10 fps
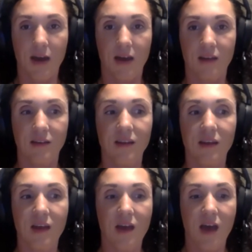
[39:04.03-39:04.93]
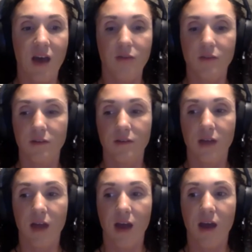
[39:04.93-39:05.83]
And I've
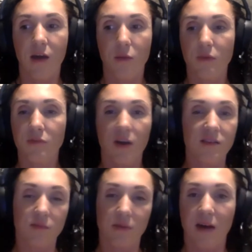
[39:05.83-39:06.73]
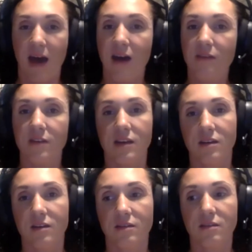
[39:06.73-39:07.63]
we've talked about
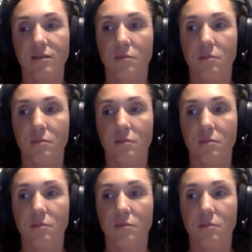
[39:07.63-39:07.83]
having